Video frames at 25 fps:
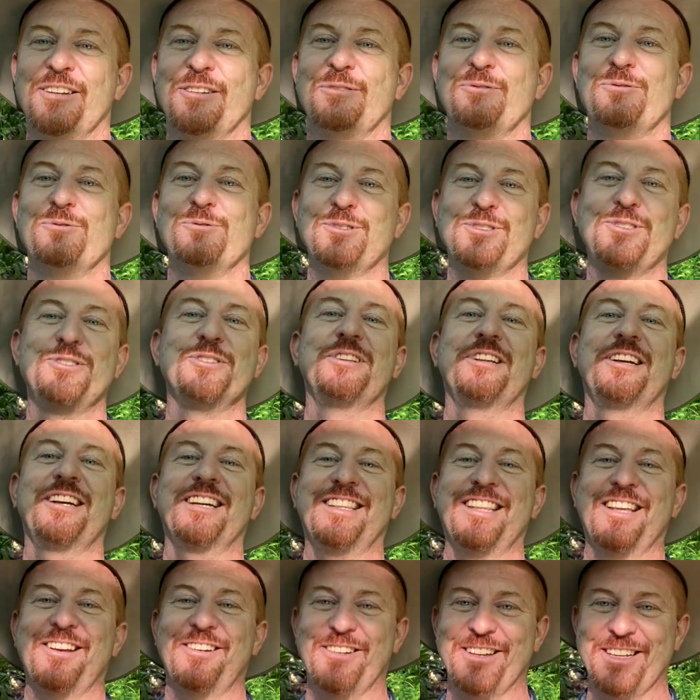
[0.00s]
Would you
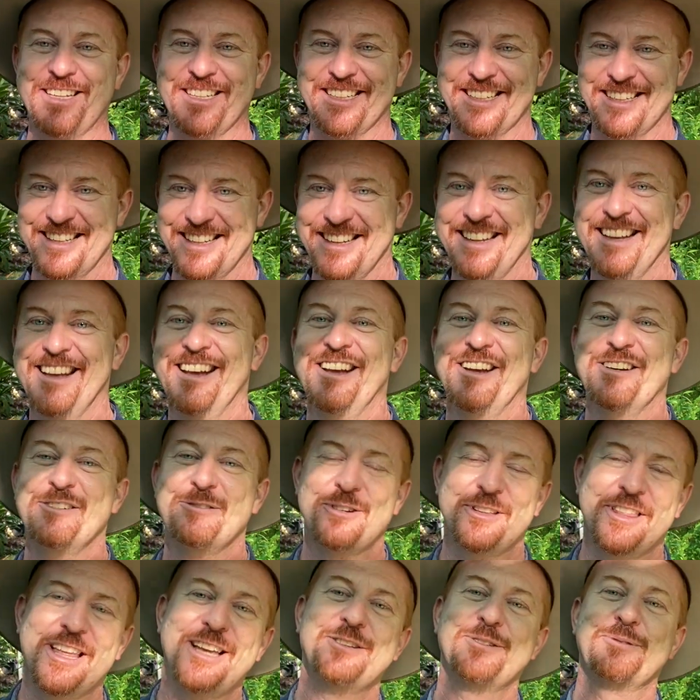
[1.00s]
like that idea?
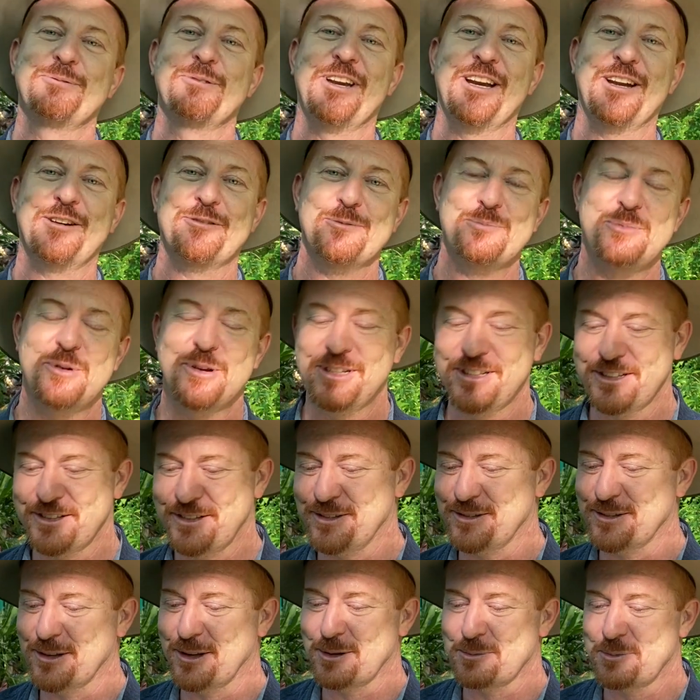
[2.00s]
Well, that's what aquaponics
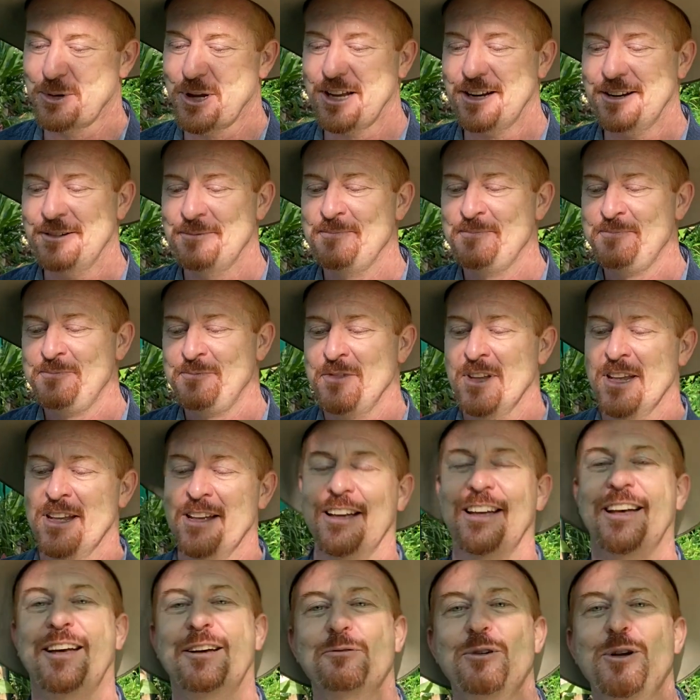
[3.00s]
is all about.
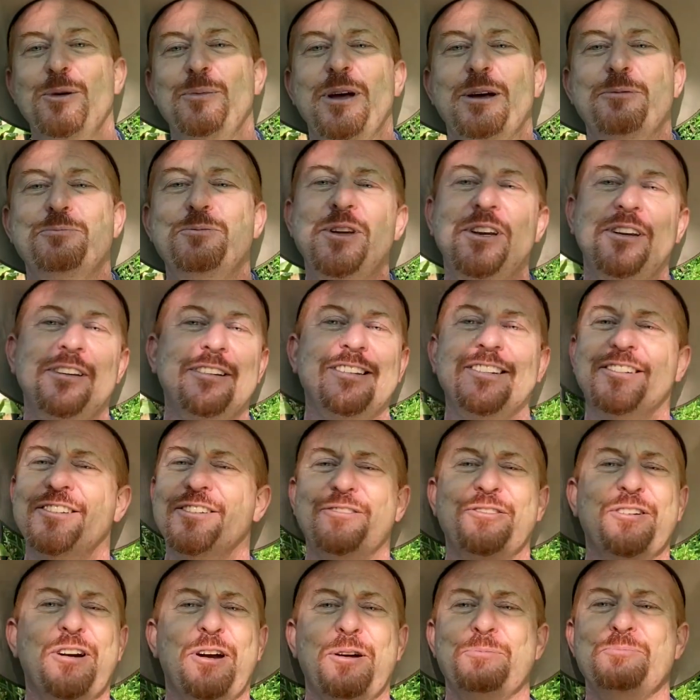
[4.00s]
What about mint? You
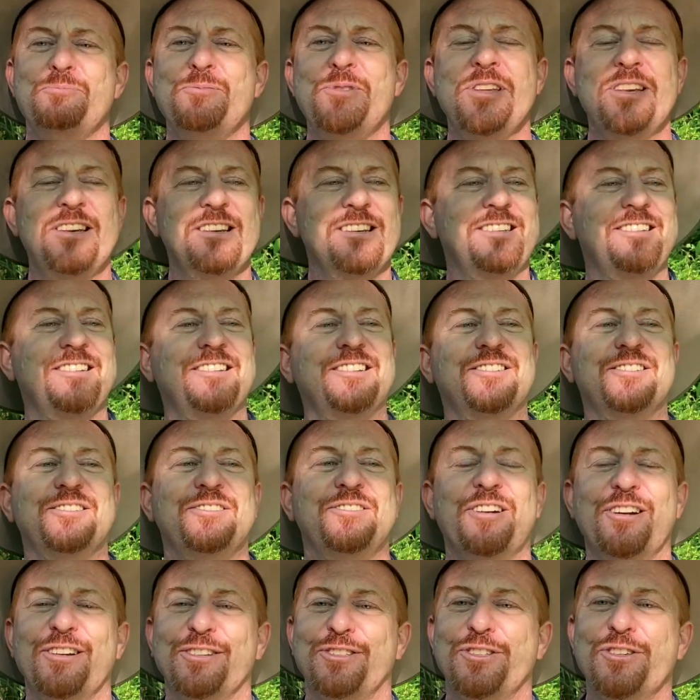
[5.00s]
can grow mint, you can
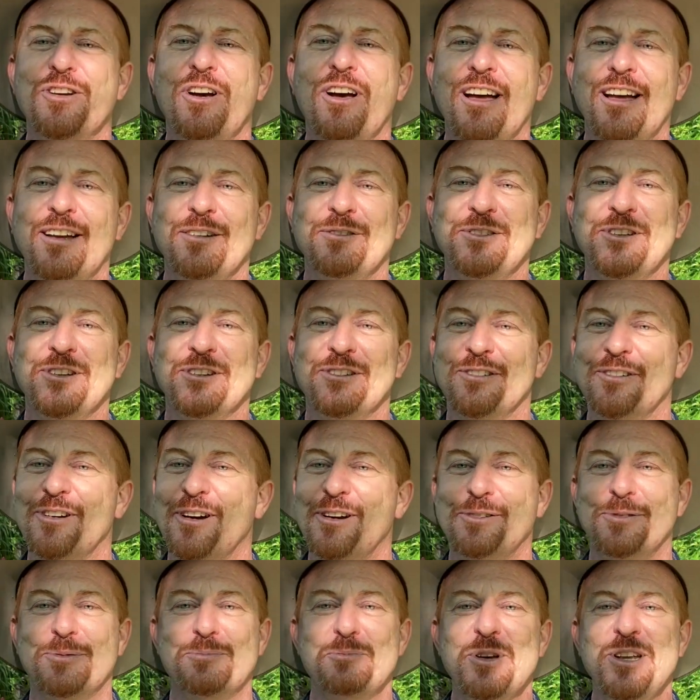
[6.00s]
grow chives, you can
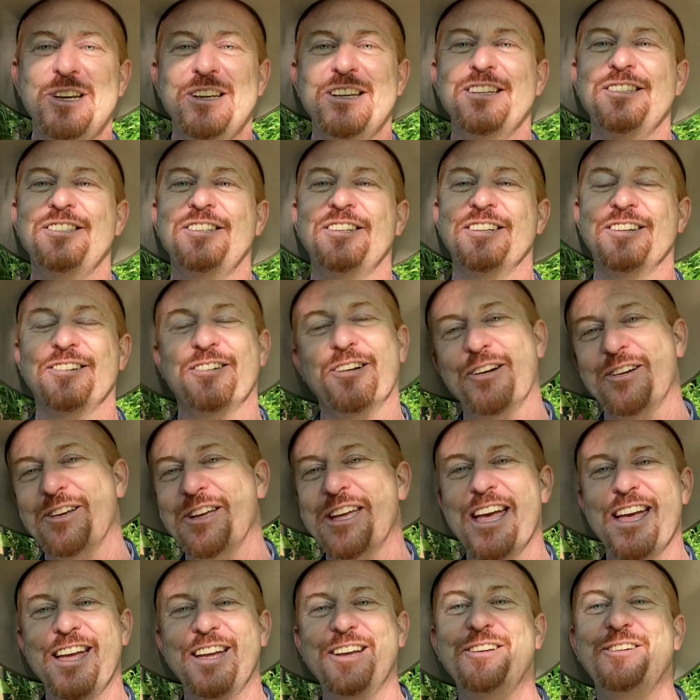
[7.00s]
grow spinach, you can grow
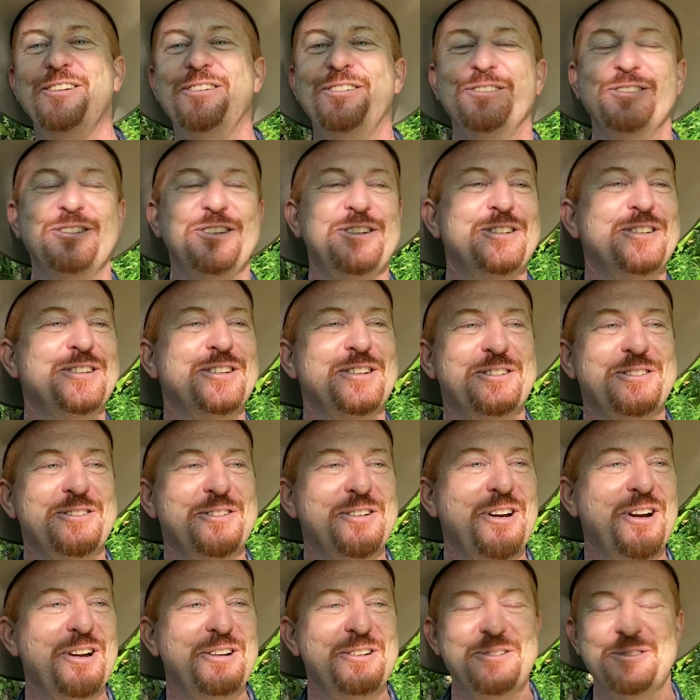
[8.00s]
kangkong, you can
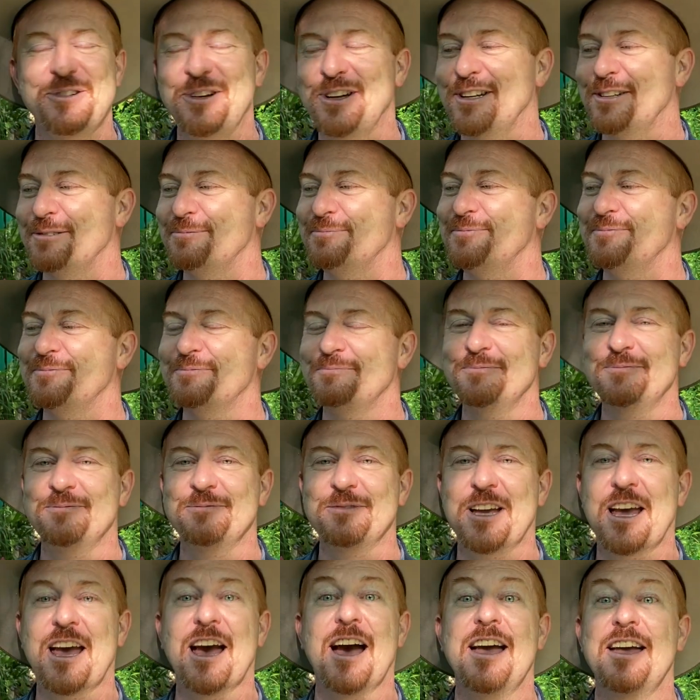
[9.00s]
grow
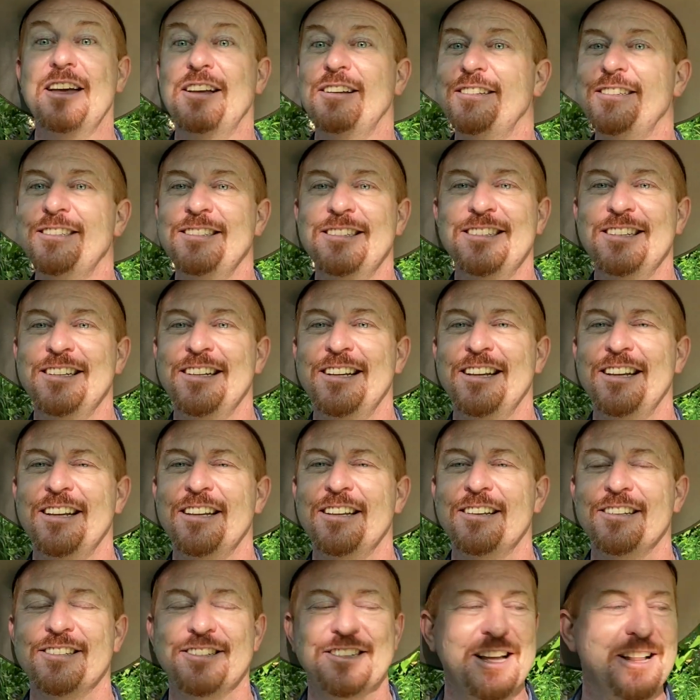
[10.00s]
kale,
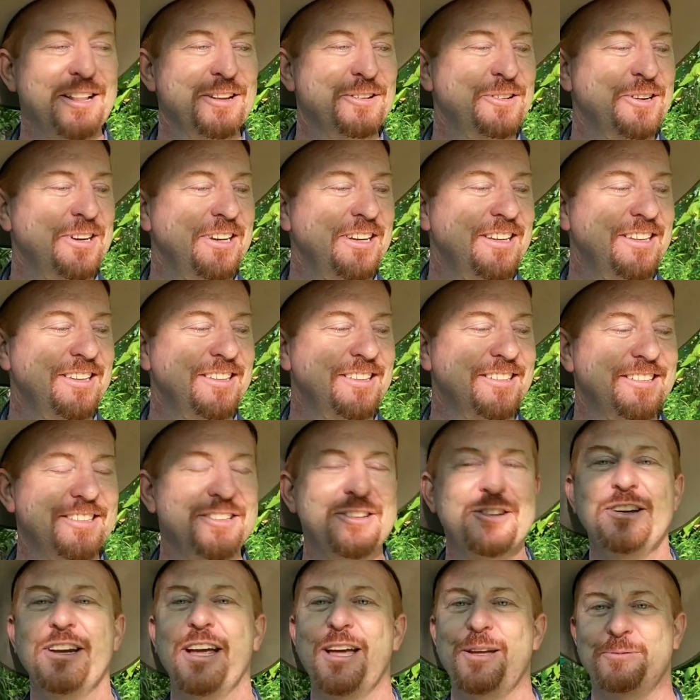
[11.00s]
celery,
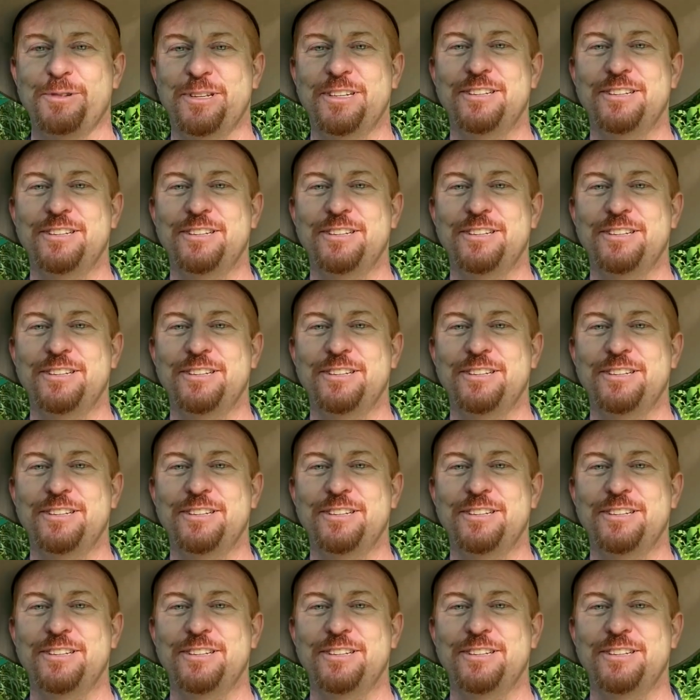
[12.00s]
you name it.